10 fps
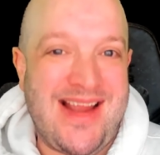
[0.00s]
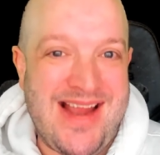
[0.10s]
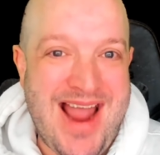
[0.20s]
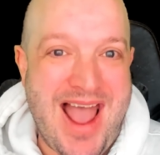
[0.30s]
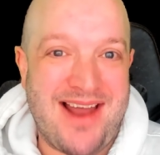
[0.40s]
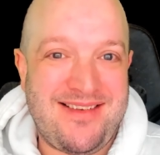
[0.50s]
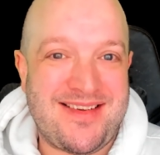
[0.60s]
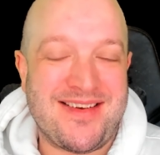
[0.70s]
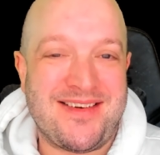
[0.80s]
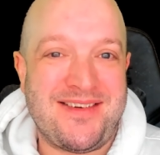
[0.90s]

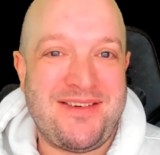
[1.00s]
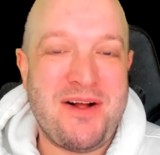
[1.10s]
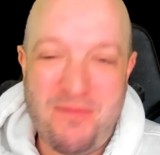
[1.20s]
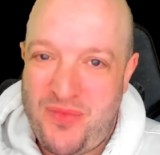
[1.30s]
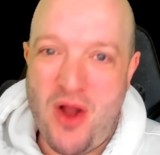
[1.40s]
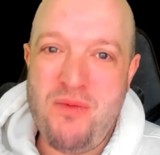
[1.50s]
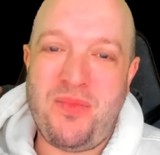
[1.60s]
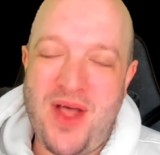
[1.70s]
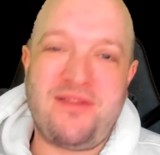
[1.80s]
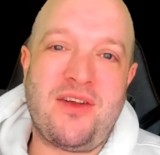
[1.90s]
yet. No,
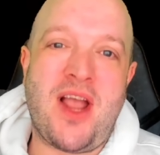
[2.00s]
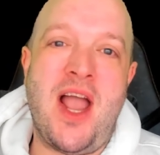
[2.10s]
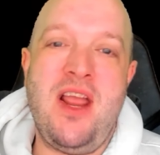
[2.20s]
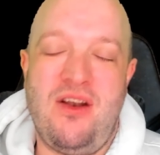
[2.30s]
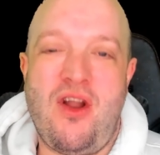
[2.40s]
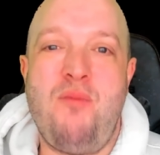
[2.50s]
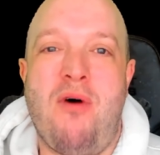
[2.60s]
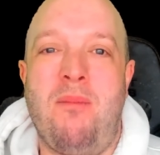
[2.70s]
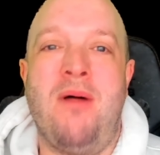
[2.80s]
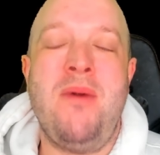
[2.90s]
that's okay. No
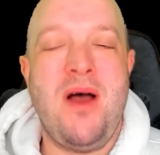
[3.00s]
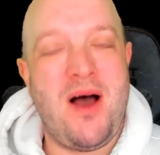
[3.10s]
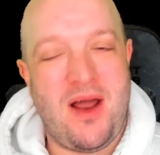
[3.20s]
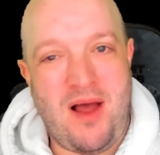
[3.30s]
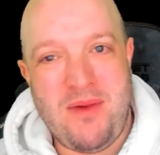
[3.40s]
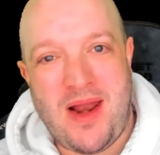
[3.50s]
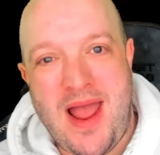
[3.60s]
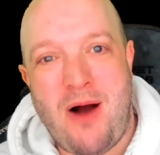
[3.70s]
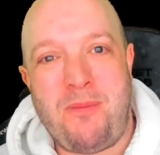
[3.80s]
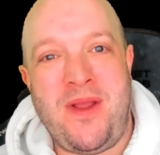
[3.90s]
problem. And I'm going to
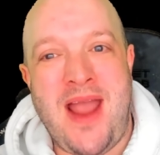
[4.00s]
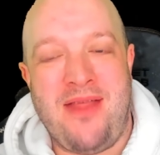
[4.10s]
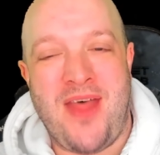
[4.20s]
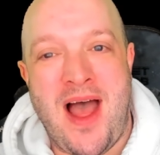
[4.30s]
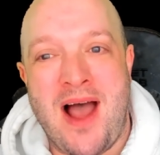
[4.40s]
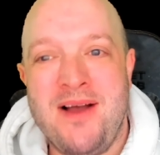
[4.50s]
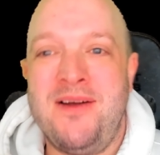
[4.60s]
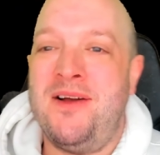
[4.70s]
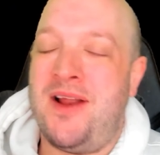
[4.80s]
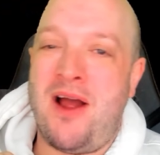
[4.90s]
help you get there.
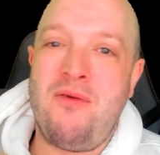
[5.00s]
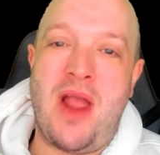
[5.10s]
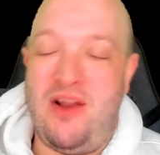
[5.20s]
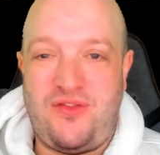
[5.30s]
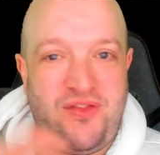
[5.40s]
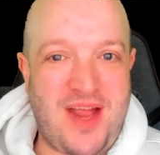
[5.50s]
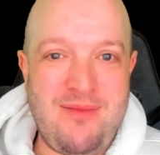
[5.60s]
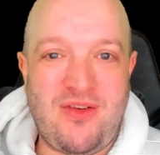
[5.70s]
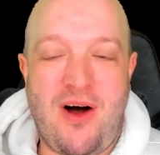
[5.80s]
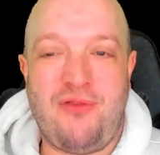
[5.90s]
It's the
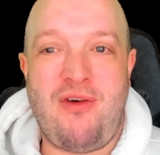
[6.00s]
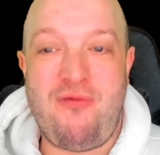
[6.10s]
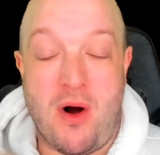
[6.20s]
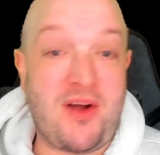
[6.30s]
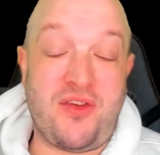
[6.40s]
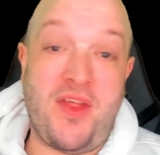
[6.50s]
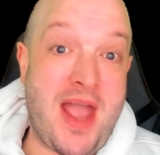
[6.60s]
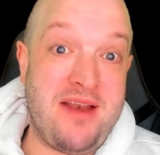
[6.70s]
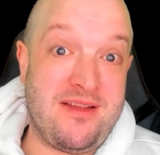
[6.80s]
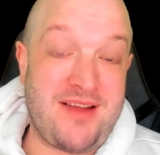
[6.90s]
same task for everyone, because at the
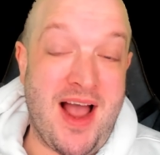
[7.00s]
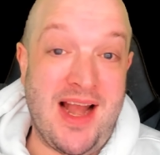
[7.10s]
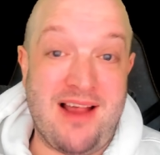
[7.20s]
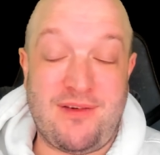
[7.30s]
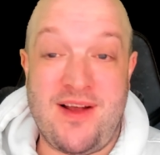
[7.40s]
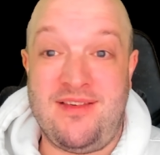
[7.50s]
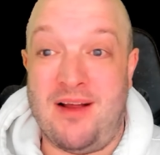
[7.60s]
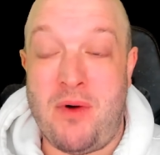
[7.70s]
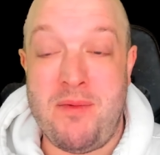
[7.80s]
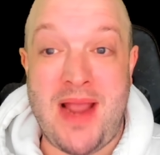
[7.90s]
end of the day, let's face
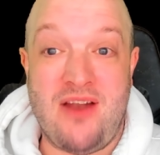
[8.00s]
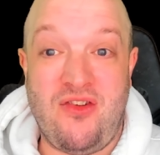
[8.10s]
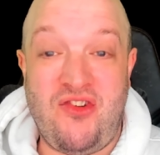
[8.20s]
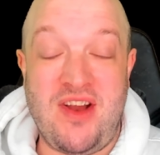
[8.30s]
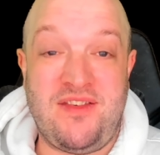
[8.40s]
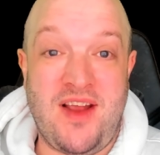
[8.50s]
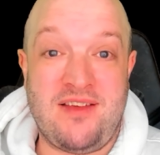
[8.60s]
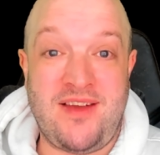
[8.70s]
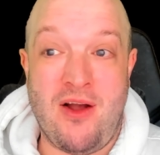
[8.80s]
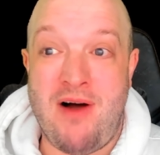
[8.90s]
it, when we get to
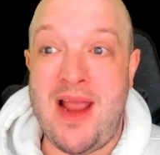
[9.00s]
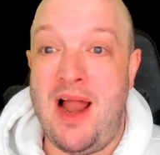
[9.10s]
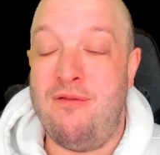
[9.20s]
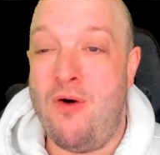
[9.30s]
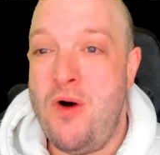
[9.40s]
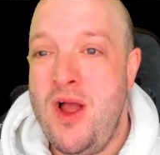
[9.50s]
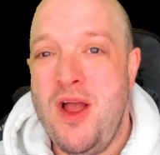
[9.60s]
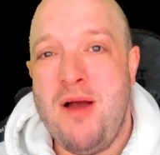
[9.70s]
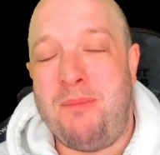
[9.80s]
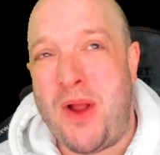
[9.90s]
GCSE or A level,
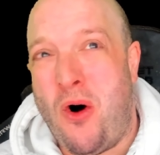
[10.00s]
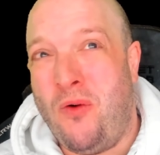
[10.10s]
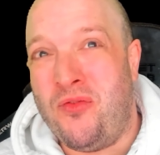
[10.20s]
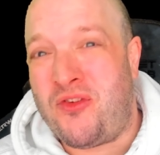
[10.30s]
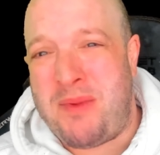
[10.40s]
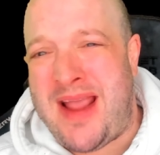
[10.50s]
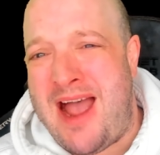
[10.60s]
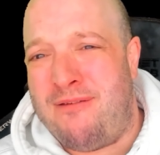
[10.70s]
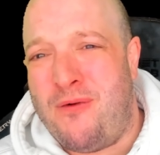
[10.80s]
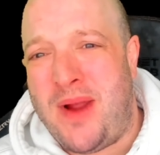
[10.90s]
beyond, be
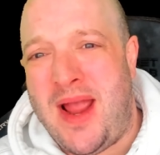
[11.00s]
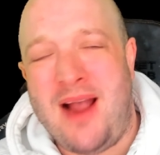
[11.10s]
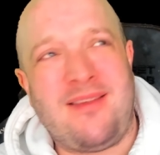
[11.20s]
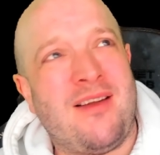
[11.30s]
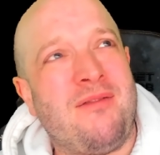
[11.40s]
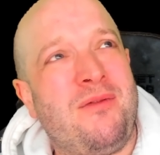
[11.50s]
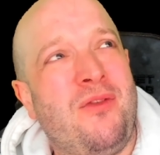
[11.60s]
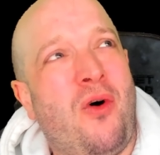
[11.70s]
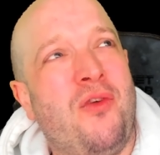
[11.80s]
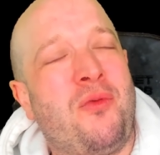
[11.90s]
careful here because I think
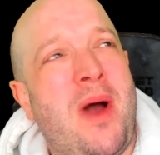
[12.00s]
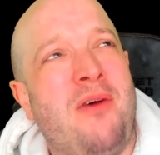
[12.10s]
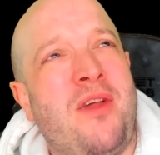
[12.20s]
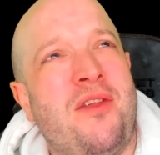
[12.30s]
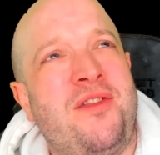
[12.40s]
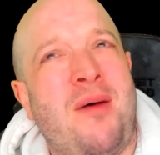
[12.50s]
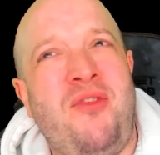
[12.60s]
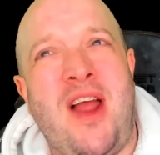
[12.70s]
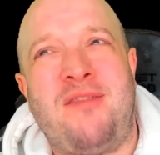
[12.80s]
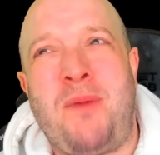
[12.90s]
not as well as the other
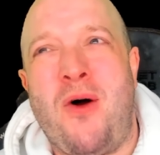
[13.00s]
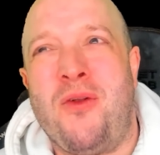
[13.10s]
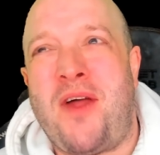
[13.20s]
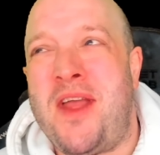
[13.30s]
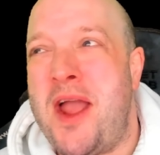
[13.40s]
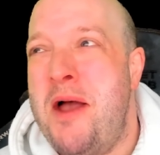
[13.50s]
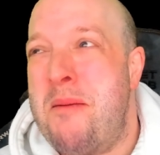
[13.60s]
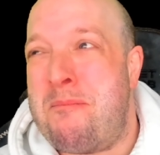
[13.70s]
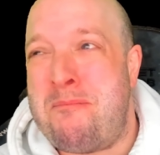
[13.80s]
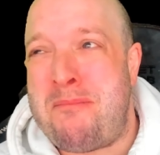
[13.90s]
subjects, beyond, I think,
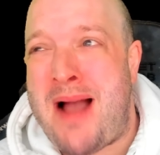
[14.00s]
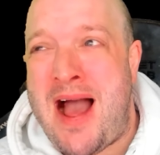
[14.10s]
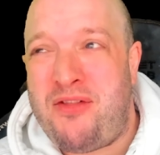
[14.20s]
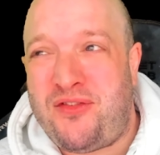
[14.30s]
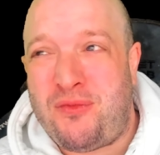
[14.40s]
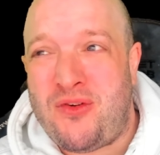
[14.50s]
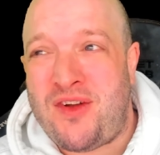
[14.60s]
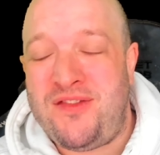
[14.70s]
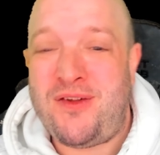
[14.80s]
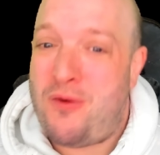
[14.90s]
maths, which I
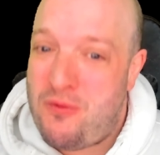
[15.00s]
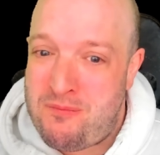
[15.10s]
still